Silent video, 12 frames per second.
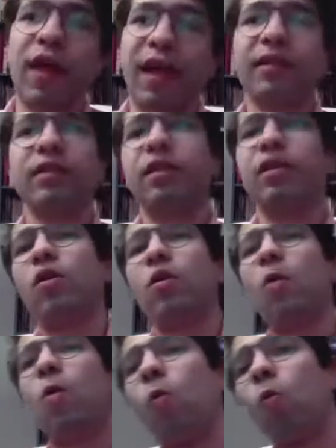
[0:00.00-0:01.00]
out that
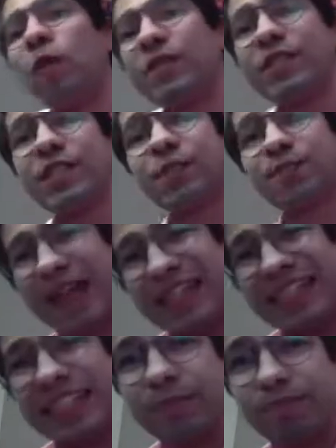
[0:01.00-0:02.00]
when
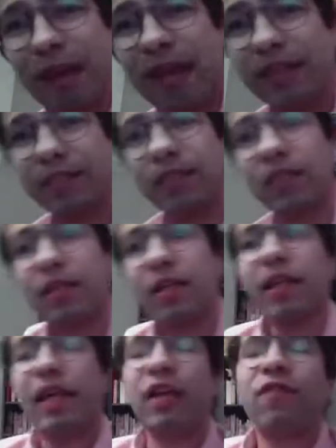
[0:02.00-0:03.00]
space is bent,
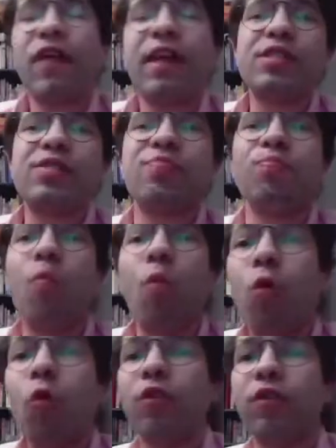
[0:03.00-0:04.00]
it affects
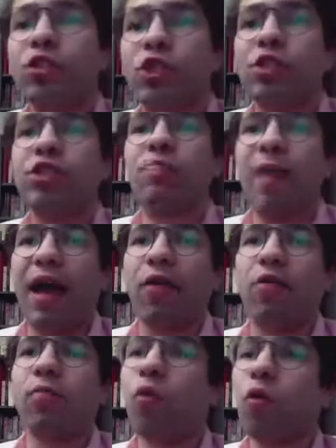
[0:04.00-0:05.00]
more than just
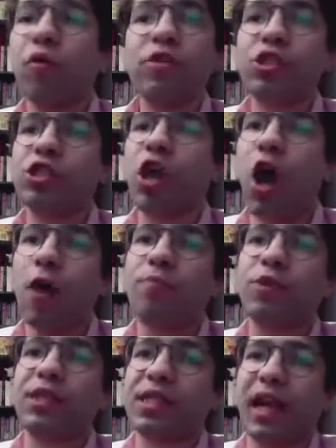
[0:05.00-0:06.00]
matter, more than just
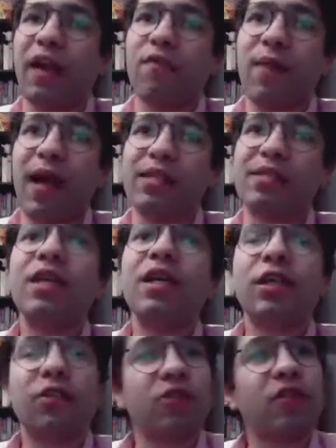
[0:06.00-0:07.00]
objects that have mass.
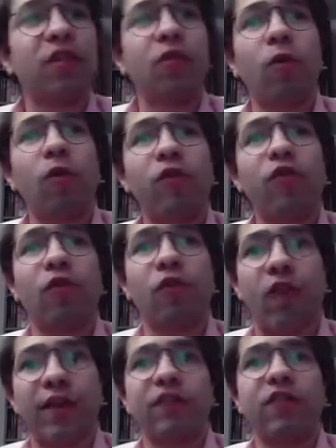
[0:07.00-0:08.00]
It turns out that it also
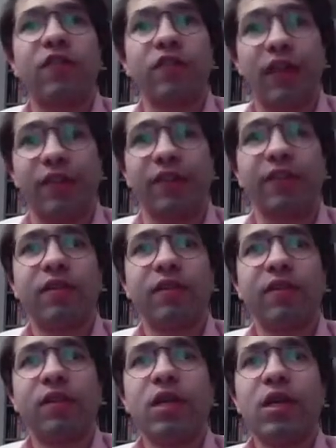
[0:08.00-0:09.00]
affects light.
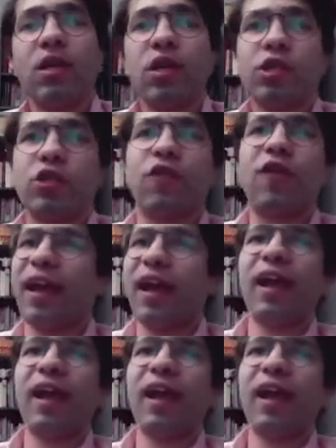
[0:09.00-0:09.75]
So if I